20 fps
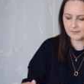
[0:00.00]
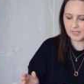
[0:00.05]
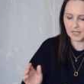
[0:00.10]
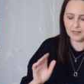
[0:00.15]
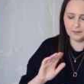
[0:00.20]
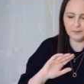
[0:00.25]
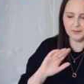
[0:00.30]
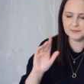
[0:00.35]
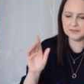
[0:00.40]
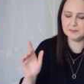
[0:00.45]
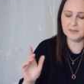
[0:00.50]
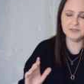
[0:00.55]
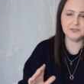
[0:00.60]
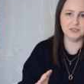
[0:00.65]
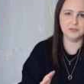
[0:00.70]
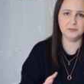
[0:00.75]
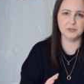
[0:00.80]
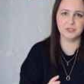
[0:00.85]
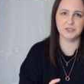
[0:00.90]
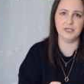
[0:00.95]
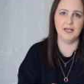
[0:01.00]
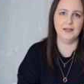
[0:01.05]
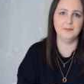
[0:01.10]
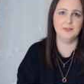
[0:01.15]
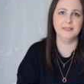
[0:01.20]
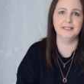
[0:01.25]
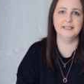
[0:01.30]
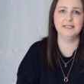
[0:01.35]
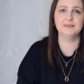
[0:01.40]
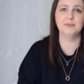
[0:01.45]
I won't spend too much time
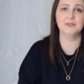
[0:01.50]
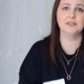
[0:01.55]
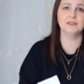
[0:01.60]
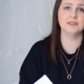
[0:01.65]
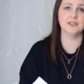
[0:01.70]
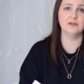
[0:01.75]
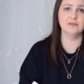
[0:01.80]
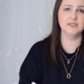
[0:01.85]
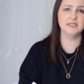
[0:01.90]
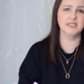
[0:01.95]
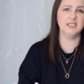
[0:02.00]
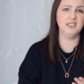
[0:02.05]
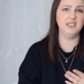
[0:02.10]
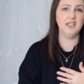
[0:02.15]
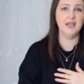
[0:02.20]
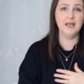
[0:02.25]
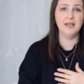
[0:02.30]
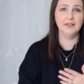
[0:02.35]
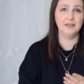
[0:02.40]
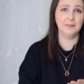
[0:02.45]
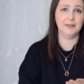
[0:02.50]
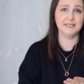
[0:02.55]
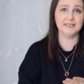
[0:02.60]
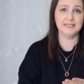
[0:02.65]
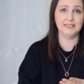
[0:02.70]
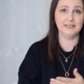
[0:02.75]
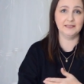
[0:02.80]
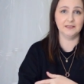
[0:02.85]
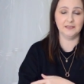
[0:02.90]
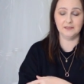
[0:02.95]
on this because obviously the best
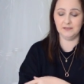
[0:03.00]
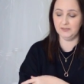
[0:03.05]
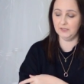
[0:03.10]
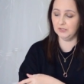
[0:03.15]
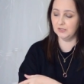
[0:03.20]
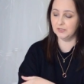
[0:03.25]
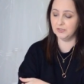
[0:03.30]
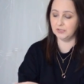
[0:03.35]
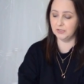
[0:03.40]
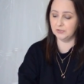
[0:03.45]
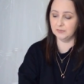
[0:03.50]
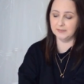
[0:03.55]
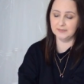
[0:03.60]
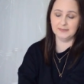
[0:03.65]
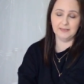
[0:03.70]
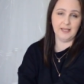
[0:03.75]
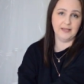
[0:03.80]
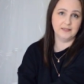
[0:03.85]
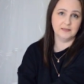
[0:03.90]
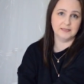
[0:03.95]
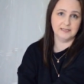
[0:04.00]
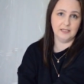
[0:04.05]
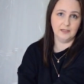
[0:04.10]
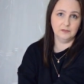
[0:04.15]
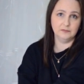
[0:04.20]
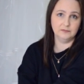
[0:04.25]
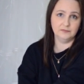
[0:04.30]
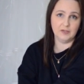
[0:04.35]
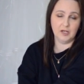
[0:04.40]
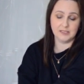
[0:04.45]
thing that you can do is get
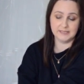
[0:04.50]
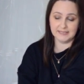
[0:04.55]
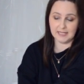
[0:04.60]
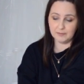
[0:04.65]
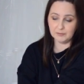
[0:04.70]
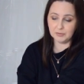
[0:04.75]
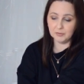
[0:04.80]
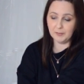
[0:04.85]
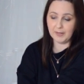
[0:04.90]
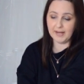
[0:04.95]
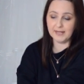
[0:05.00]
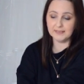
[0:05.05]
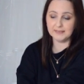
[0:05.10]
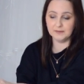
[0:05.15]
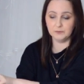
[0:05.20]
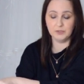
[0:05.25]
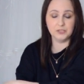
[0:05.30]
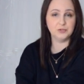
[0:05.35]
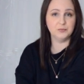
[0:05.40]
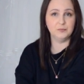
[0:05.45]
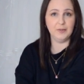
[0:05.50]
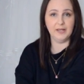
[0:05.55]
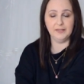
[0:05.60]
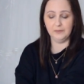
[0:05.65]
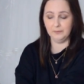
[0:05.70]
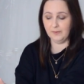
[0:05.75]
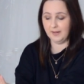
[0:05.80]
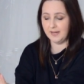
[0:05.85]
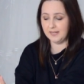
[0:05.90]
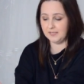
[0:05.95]
yourself our sample packs, which by the
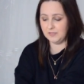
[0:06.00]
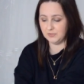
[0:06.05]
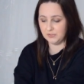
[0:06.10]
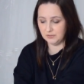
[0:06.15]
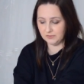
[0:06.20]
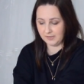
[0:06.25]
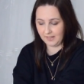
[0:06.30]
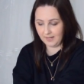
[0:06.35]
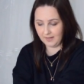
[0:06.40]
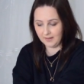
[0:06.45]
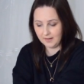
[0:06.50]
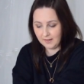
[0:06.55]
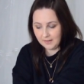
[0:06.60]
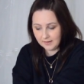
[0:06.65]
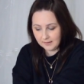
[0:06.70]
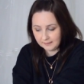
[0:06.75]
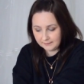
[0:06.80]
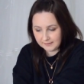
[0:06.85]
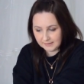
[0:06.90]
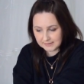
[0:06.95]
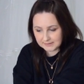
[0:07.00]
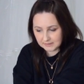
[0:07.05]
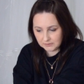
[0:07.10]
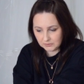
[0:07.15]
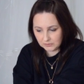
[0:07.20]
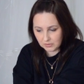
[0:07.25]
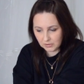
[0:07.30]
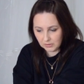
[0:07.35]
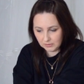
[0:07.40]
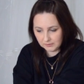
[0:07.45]
way, you do get these
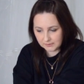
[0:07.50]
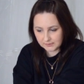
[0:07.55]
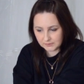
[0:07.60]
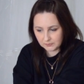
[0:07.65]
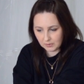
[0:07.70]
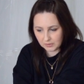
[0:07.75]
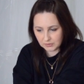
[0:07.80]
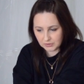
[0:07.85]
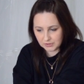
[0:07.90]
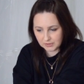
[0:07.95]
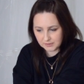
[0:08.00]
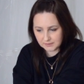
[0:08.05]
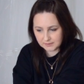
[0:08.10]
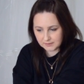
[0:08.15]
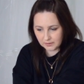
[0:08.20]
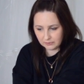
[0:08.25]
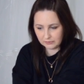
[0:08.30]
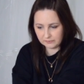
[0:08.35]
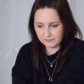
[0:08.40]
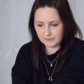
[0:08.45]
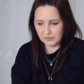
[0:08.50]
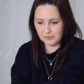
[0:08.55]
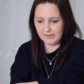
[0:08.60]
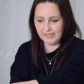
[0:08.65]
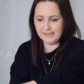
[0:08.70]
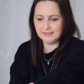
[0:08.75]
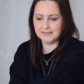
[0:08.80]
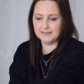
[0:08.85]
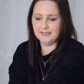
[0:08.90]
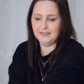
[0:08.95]
little colour swatches that are a few
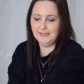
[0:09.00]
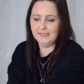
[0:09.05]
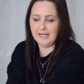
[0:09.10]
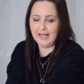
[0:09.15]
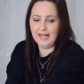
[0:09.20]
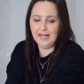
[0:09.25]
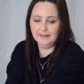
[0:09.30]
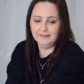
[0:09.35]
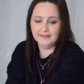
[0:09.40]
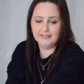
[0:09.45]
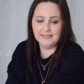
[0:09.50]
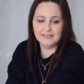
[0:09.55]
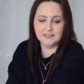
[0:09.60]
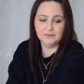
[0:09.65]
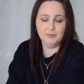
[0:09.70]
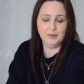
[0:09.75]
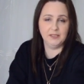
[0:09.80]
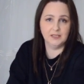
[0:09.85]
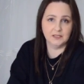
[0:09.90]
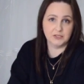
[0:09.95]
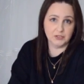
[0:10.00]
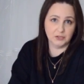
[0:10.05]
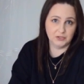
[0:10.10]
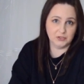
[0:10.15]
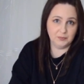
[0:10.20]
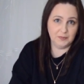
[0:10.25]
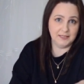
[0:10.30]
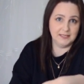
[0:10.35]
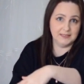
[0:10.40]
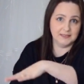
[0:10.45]
layers thick and these bigger
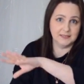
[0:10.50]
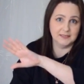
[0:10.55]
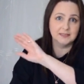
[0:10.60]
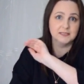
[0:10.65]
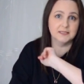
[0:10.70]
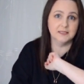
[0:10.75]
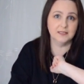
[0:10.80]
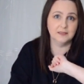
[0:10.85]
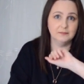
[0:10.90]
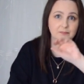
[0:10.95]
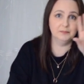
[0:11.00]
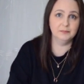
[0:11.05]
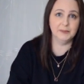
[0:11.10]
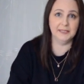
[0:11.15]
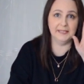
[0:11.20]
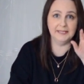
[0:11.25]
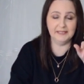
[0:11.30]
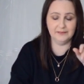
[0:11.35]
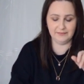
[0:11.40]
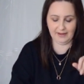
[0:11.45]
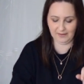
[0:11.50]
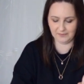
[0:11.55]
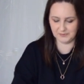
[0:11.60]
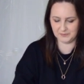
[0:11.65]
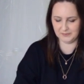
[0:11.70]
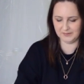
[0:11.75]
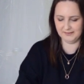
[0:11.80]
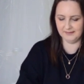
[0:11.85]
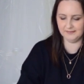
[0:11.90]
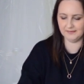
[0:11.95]
touch pieces to play around
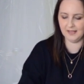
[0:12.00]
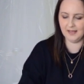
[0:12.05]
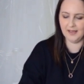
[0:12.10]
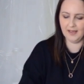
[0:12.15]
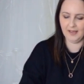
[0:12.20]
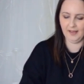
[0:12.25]
with.